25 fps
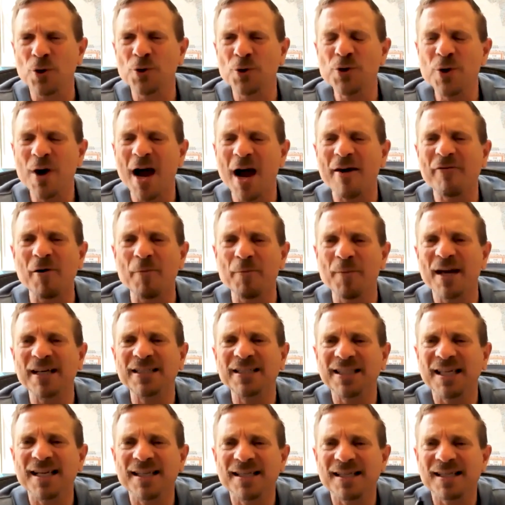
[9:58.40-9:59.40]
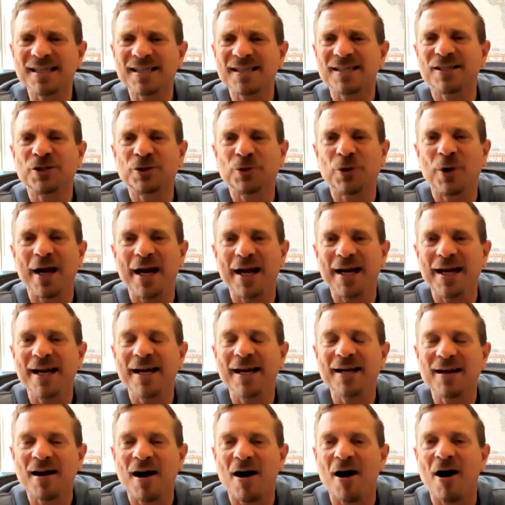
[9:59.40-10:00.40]
Don't you have a missions
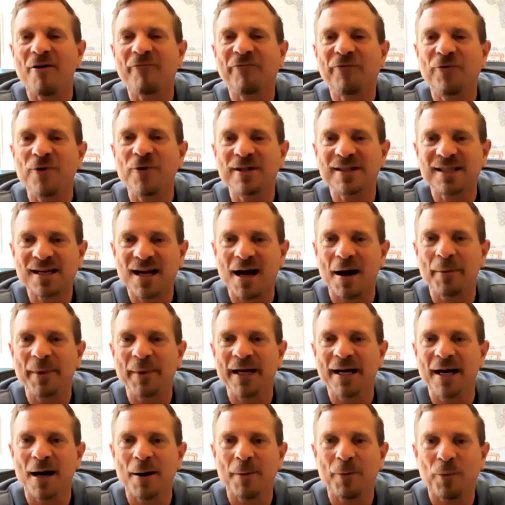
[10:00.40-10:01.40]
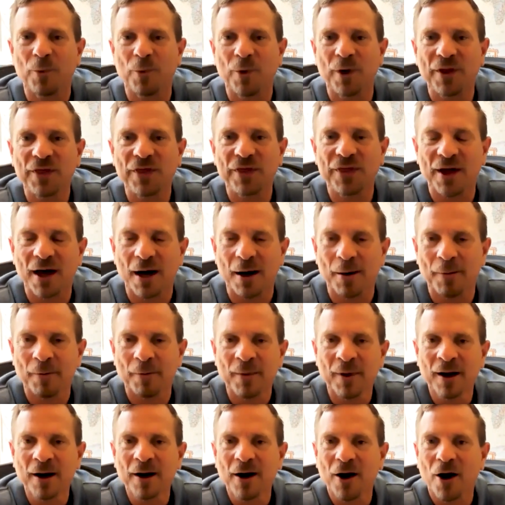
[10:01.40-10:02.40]
training conference coming up with
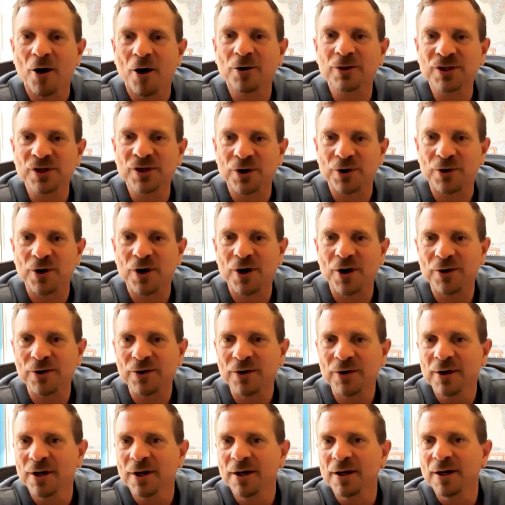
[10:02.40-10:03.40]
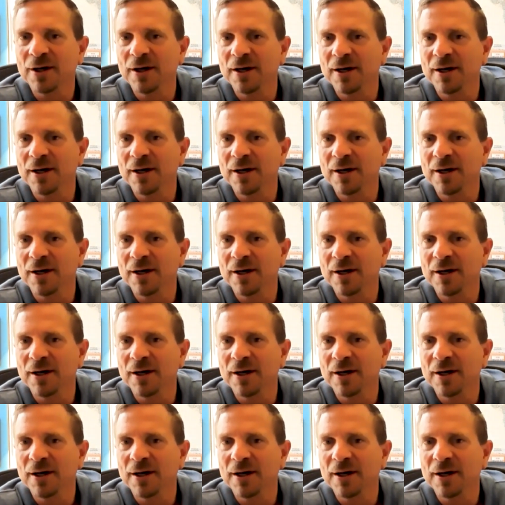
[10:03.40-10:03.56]
Arturo